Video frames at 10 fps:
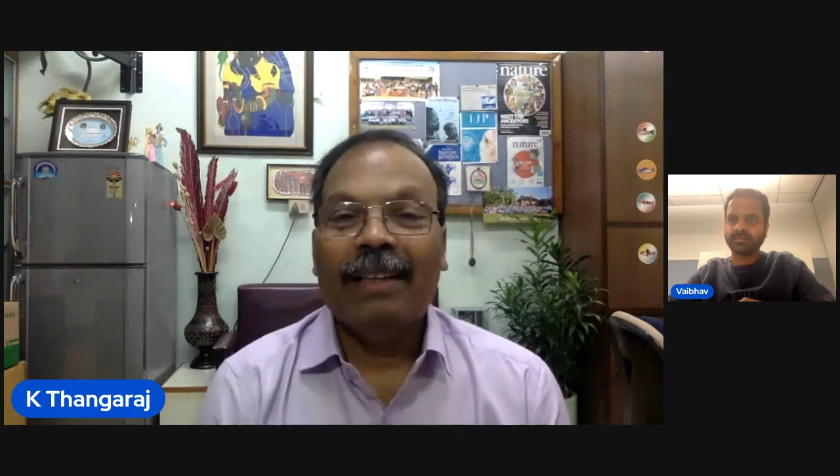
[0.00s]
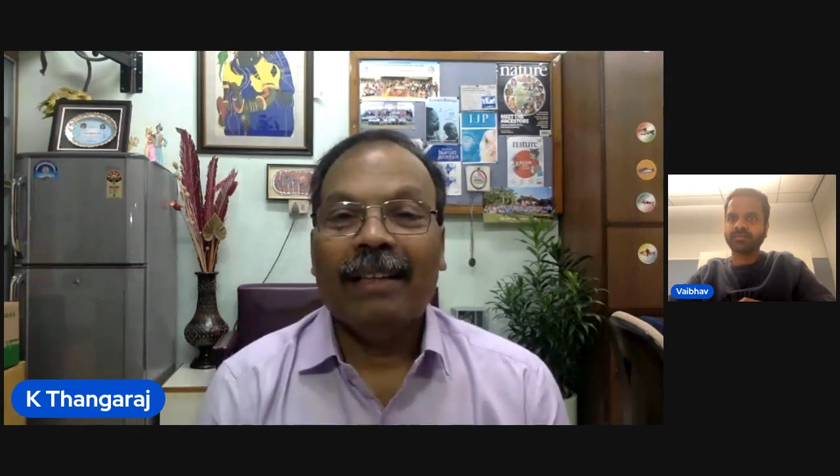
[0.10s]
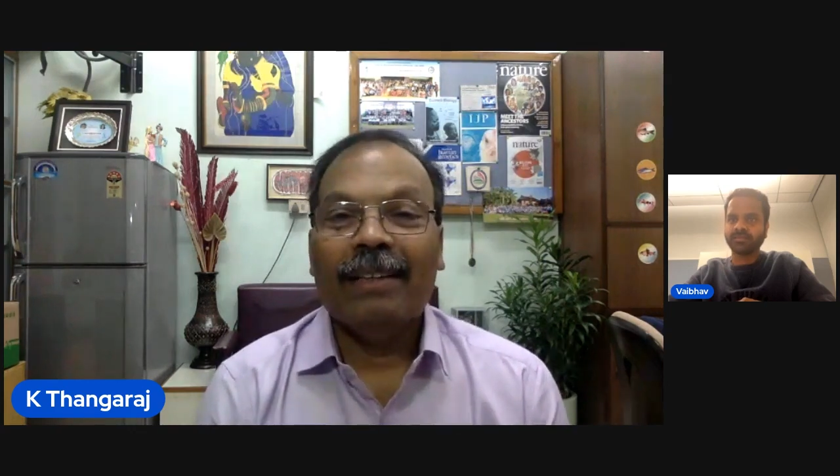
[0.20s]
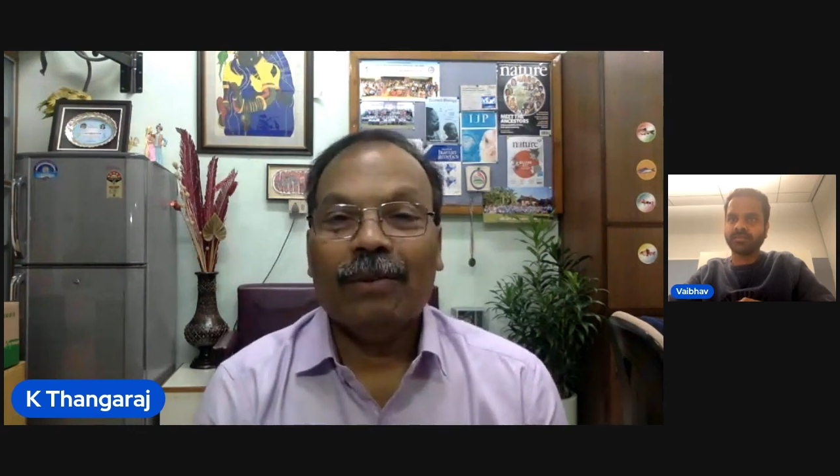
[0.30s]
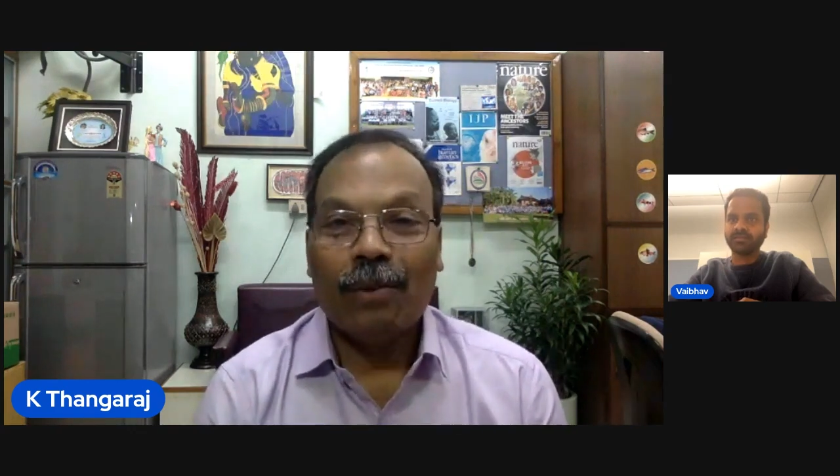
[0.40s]

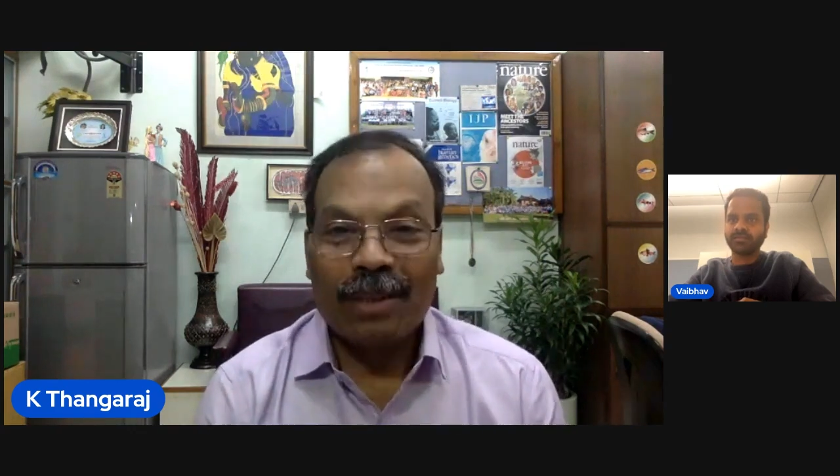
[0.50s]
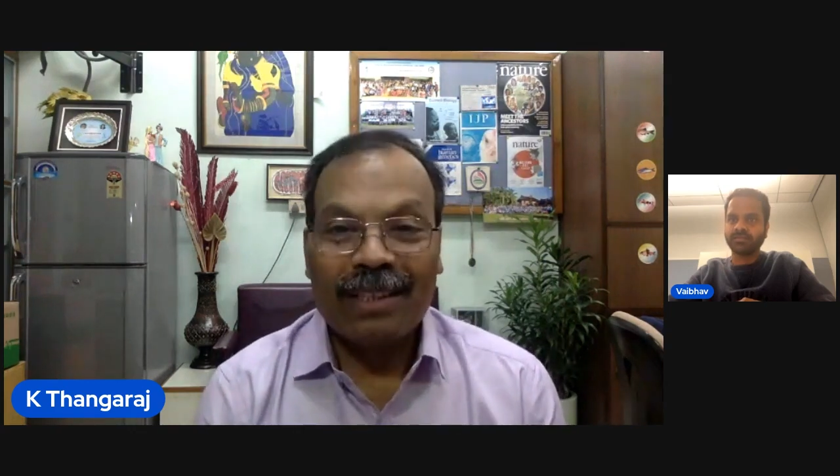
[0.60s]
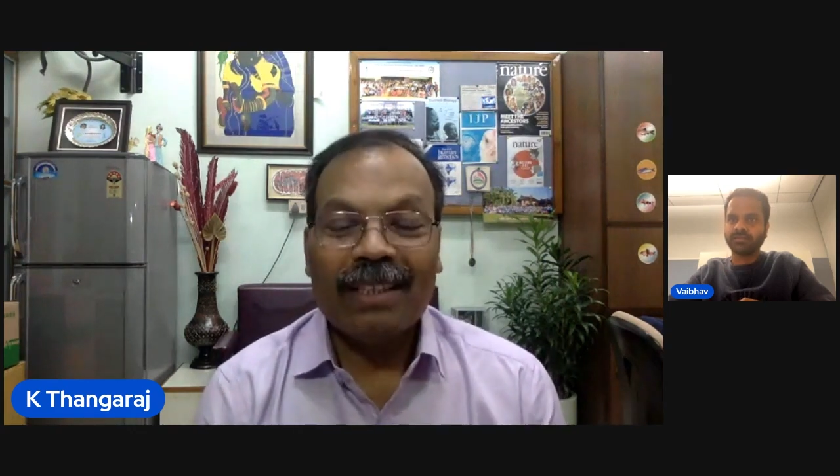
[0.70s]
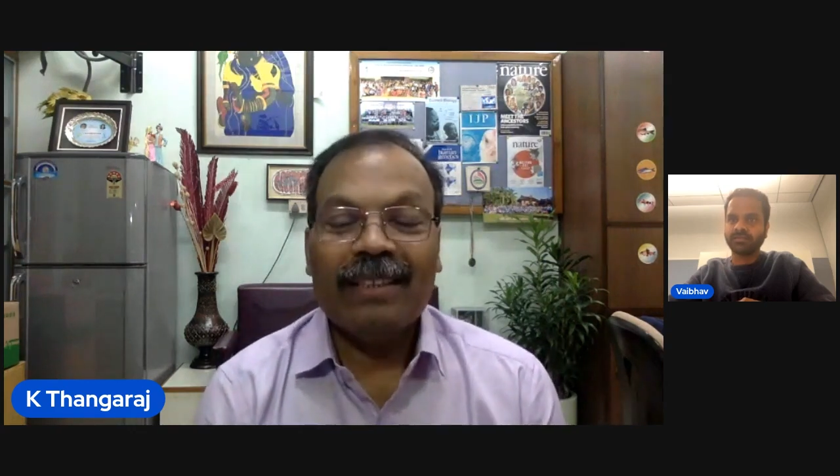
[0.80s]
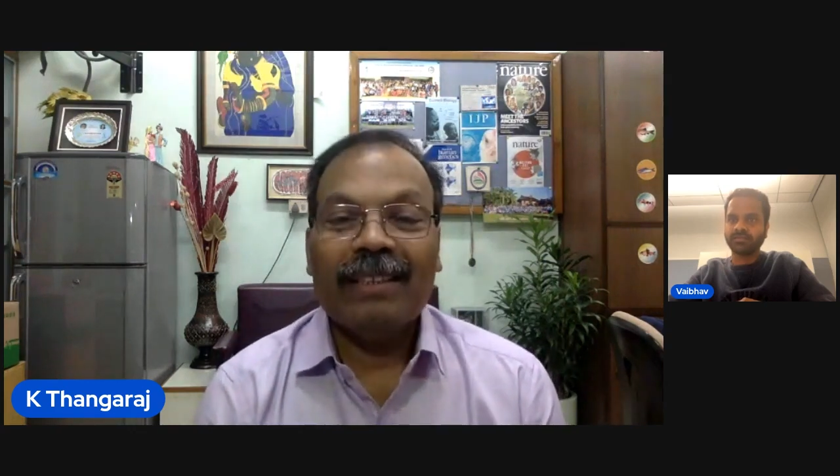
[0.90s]
There is
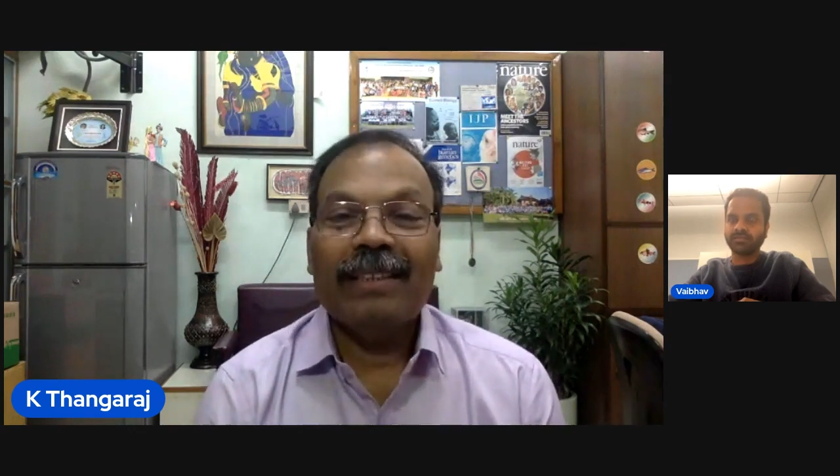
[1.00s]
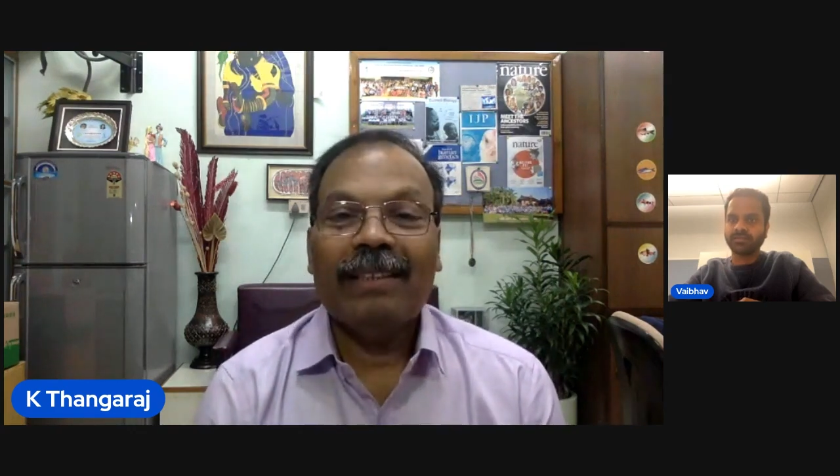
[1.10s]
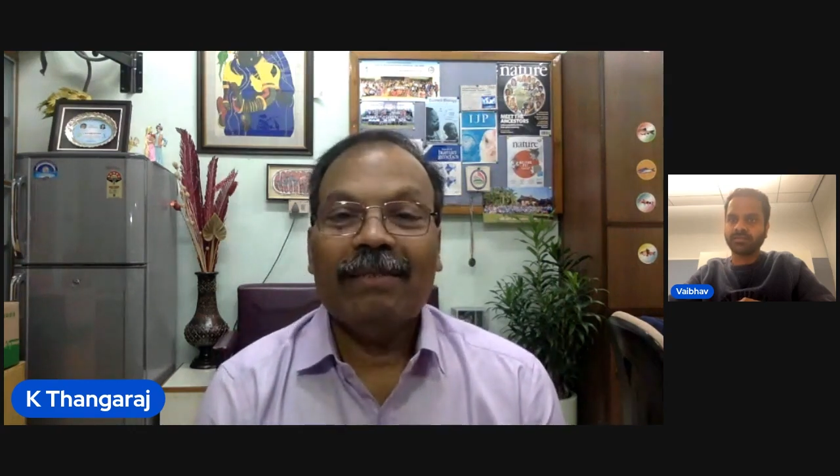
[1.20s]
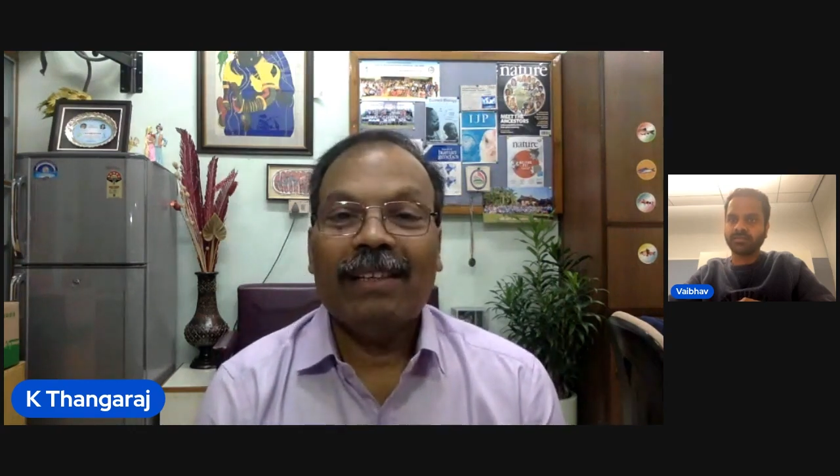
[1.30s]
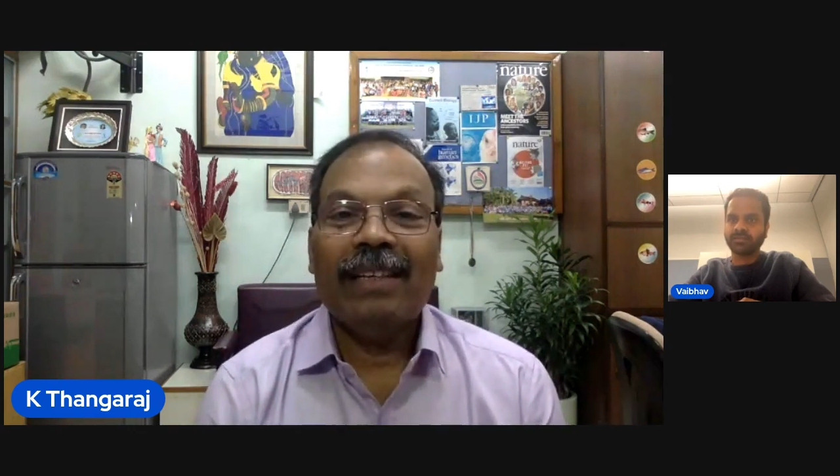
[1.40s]
no other
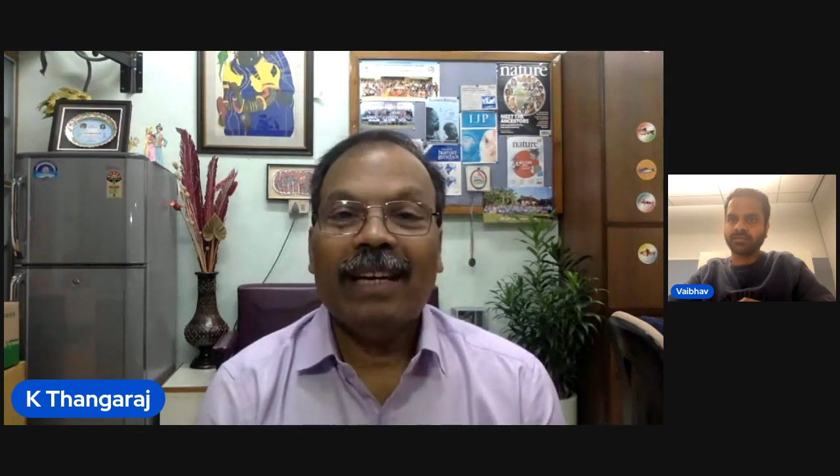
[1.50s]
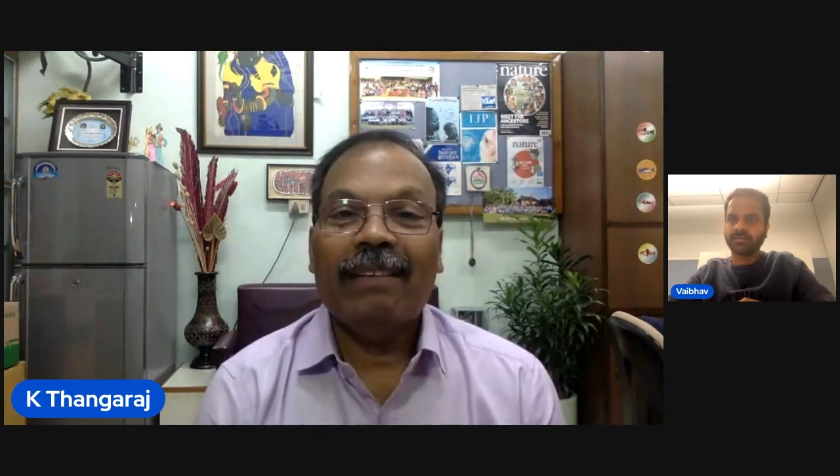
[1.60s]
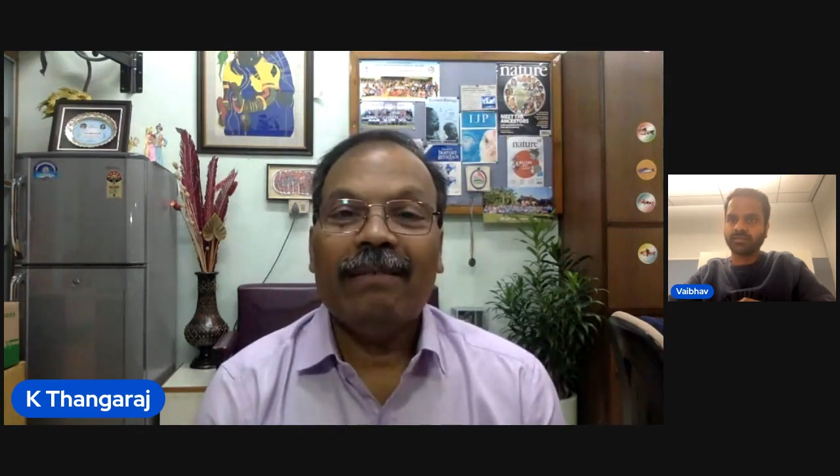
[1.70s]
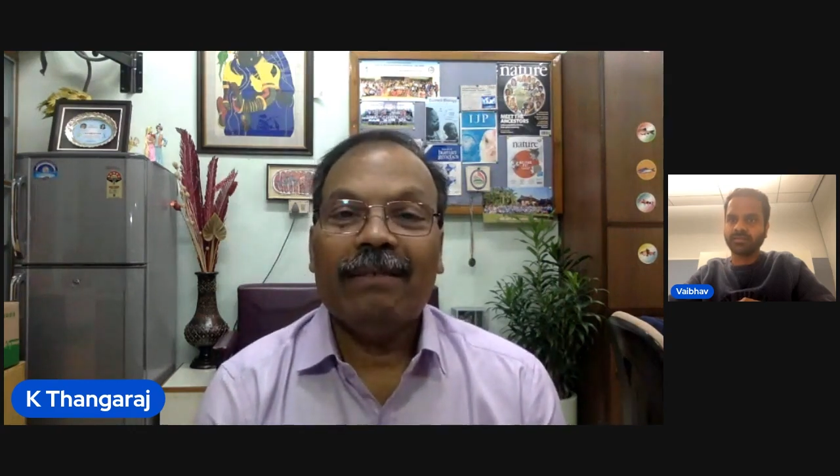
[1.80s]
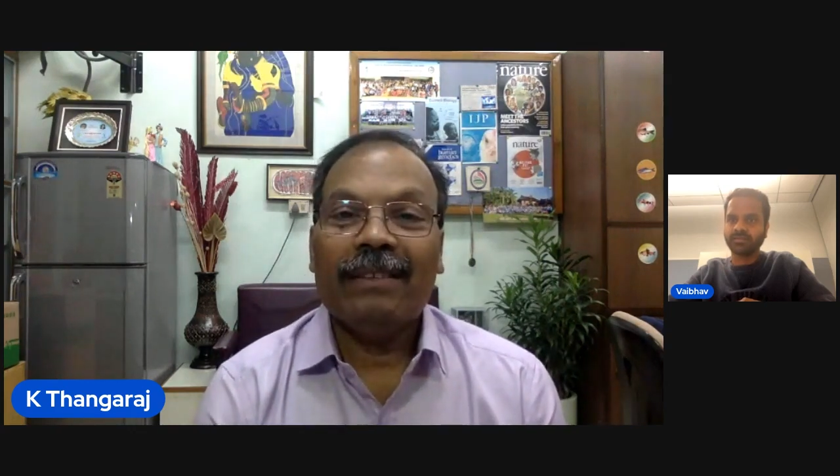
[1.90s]
country in the
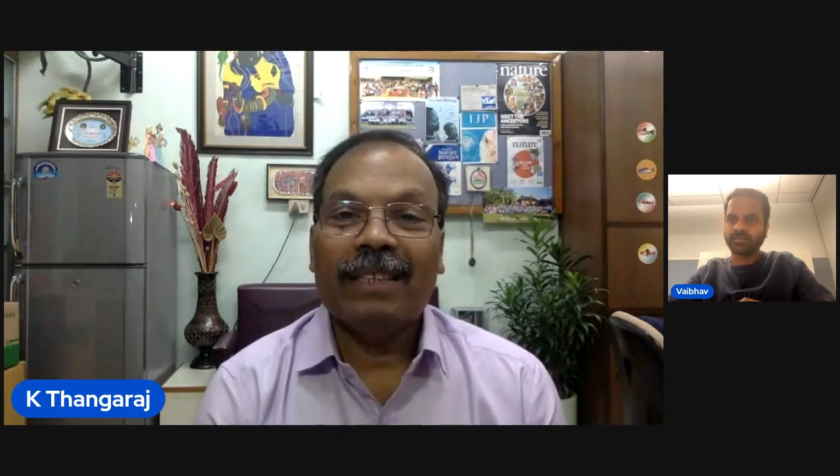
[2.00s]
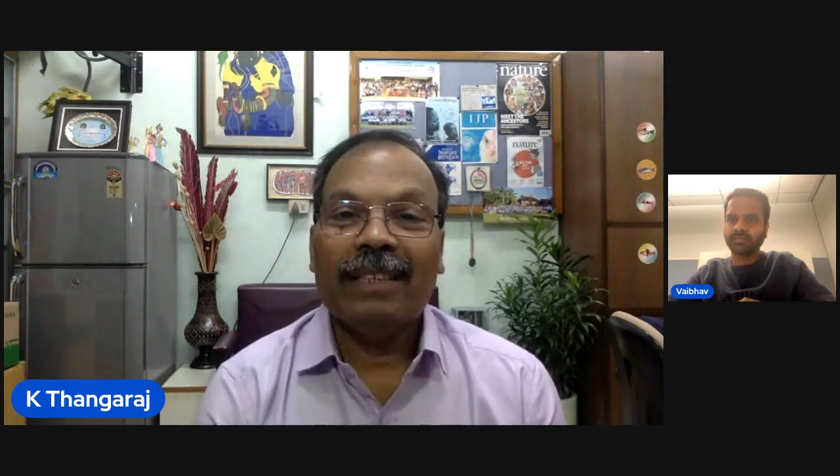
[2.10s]
world have